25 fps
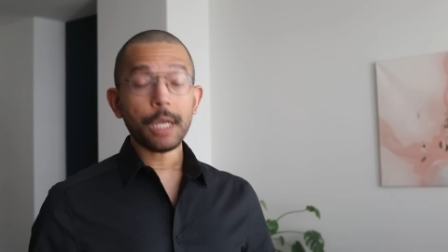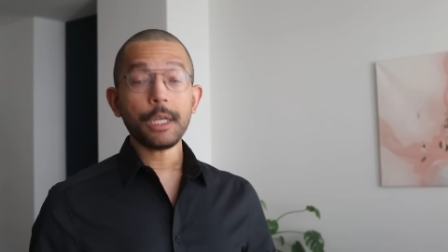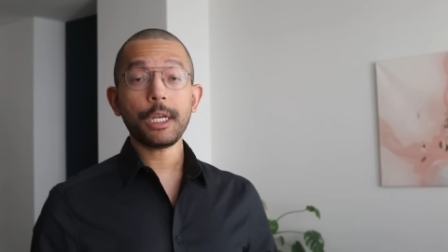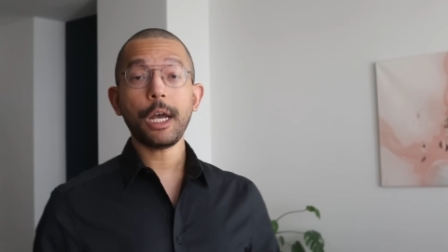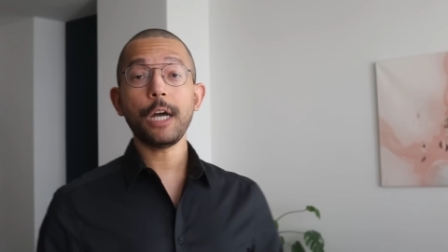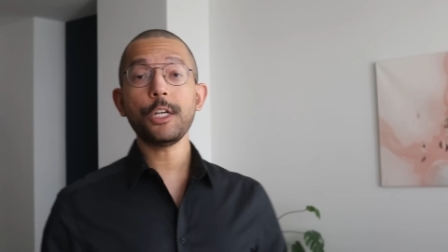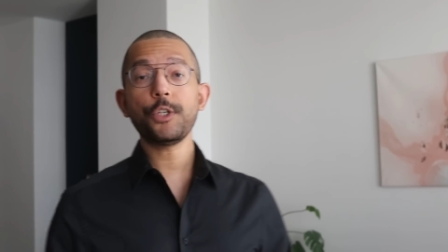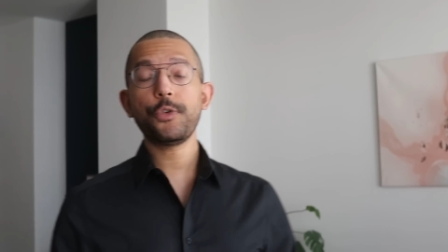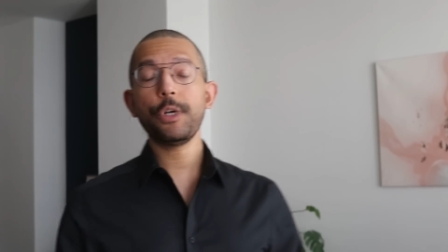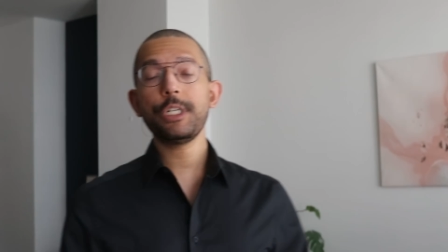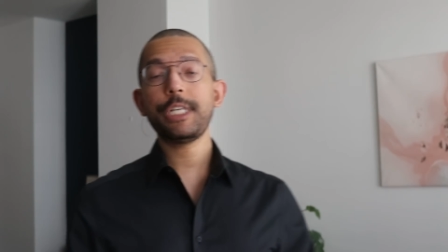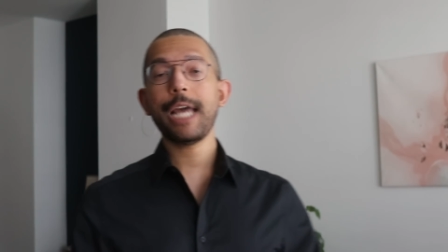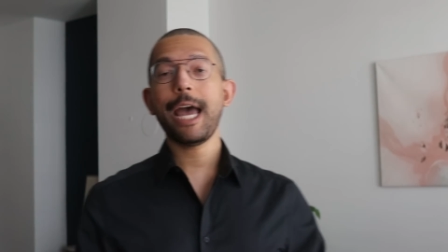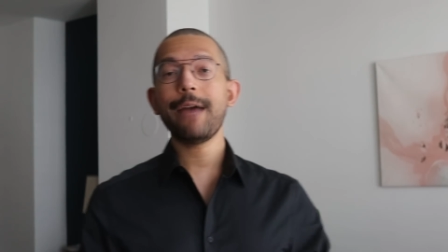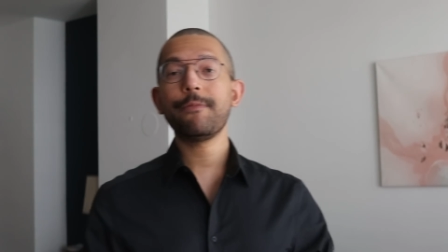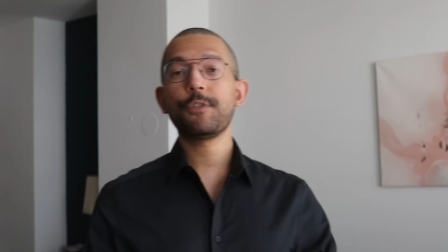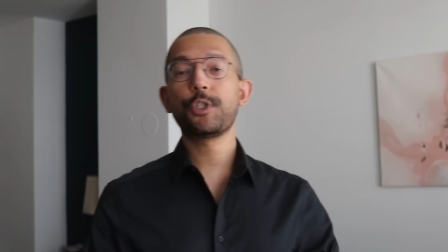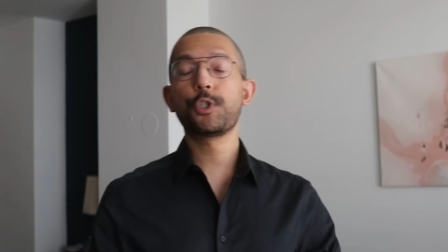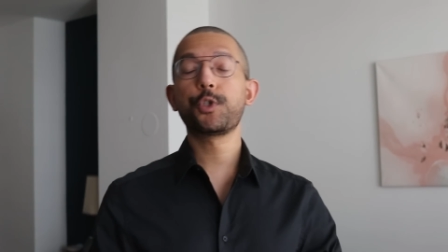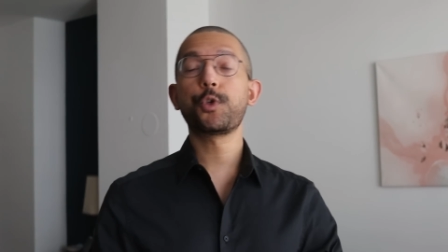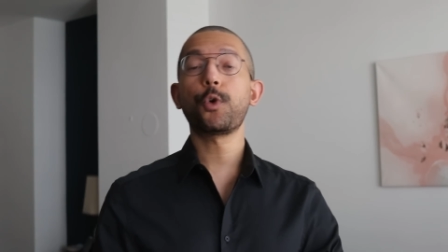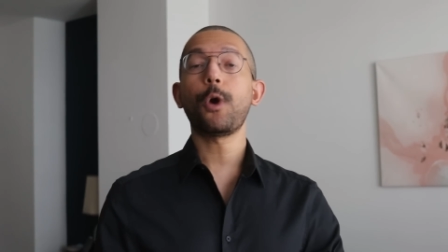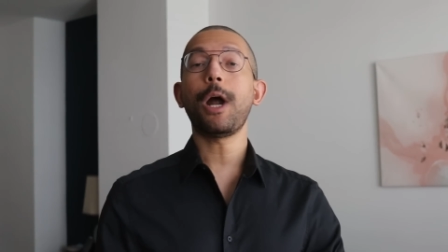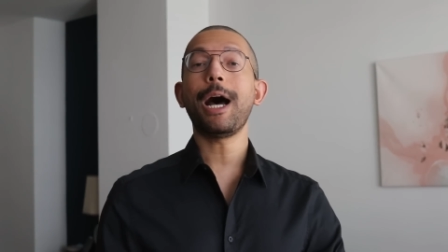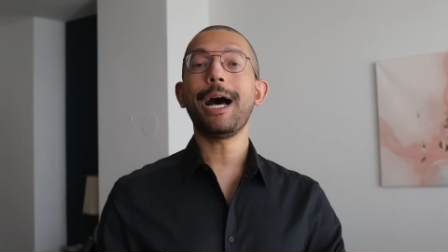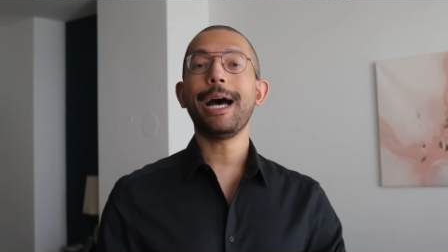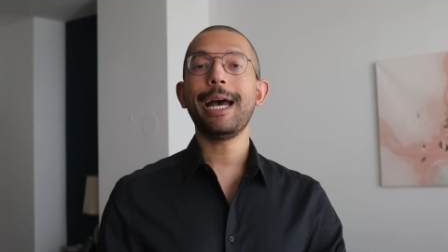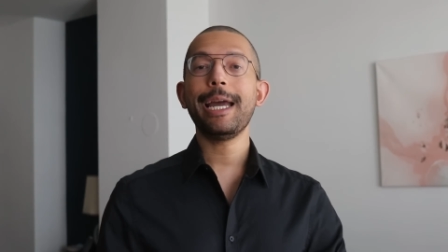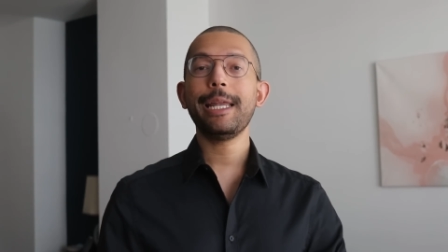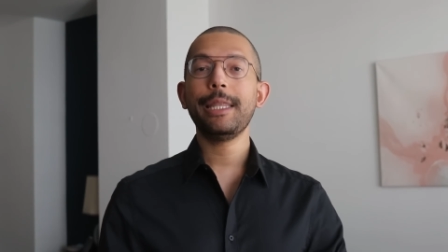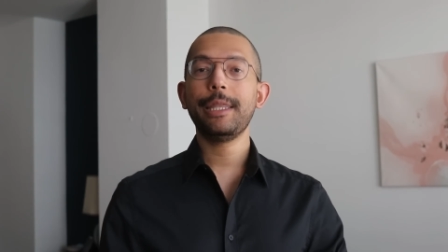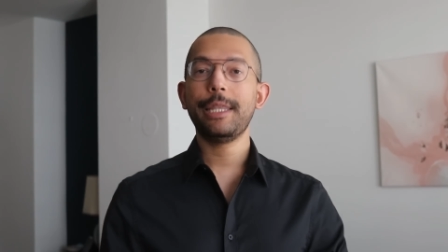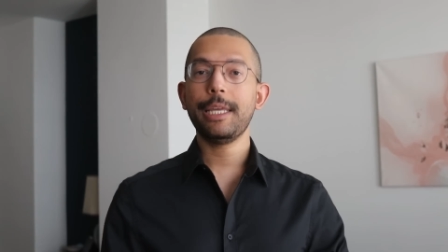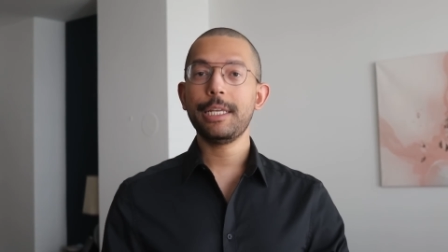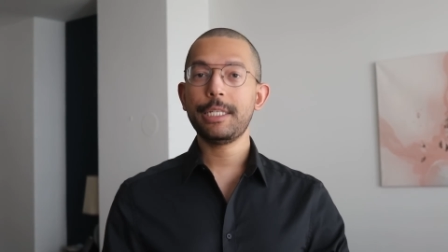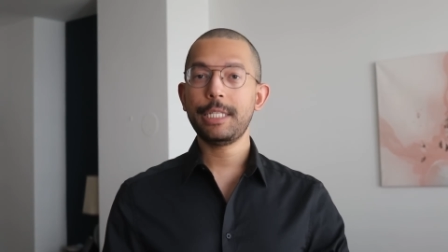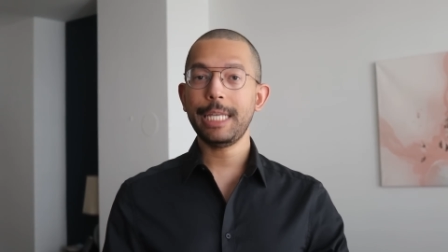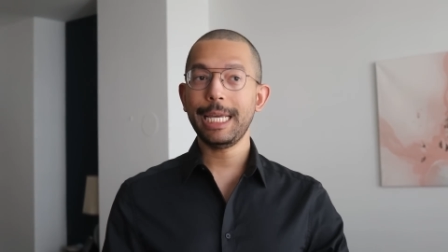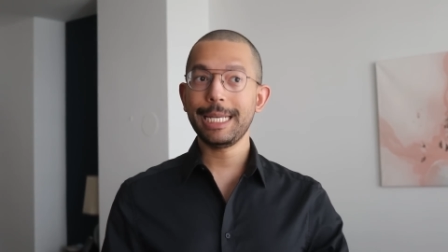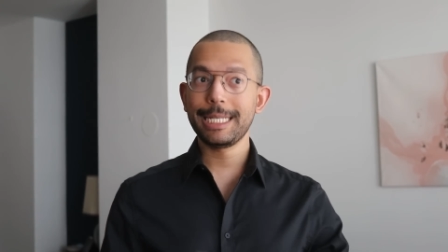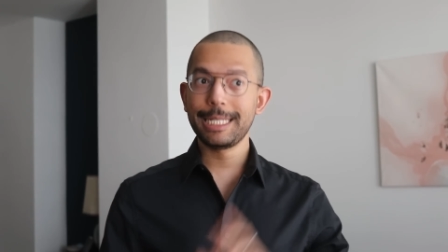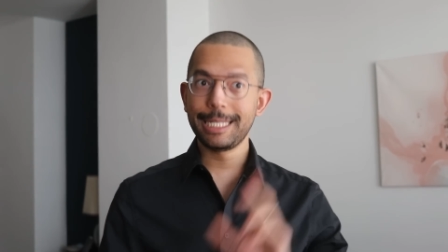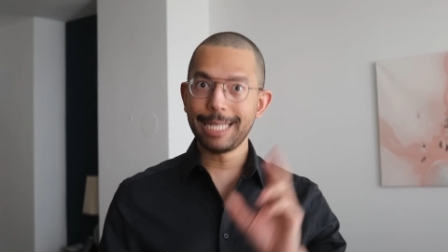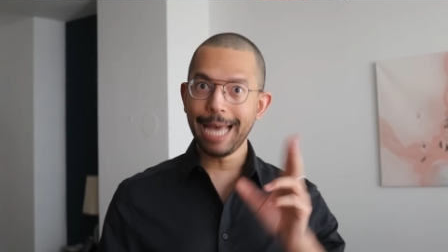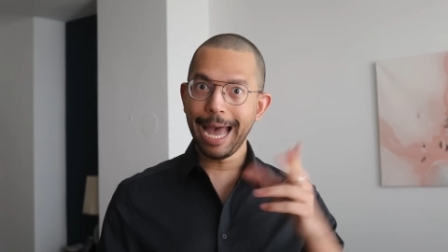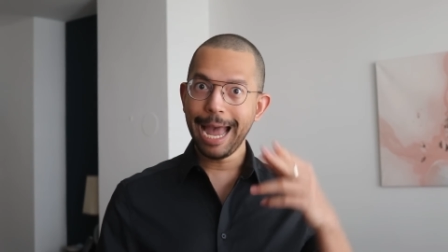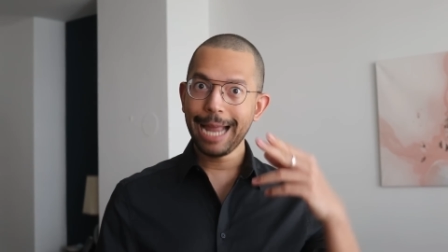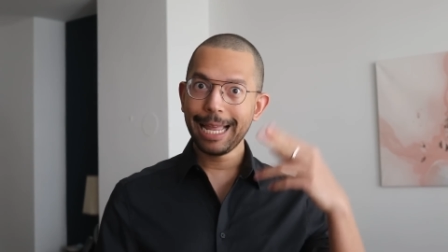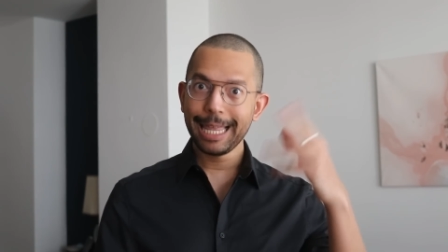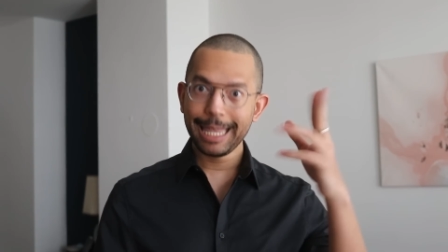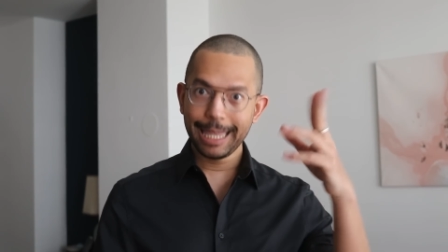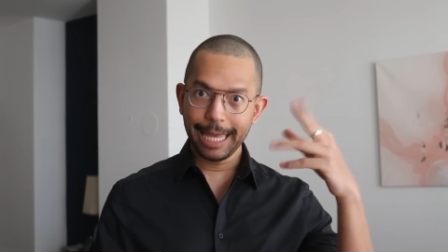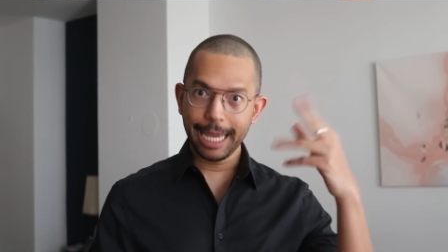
Countries have tried this exact